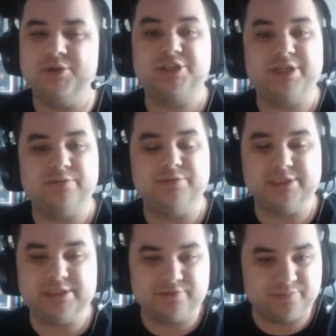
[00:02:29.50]
how much they can
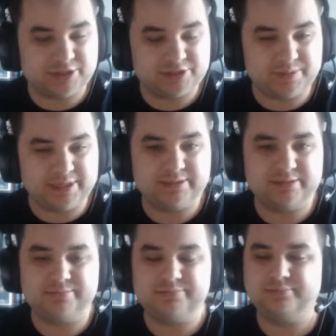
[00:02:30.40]
resist from this might.
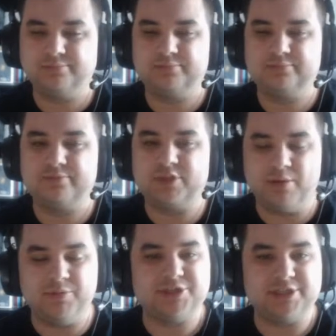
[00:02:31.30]

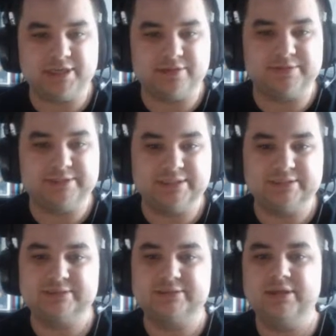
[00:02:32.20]
How much they can
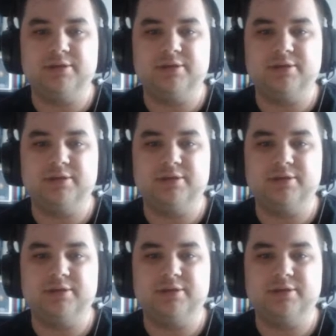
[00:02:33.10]
resist.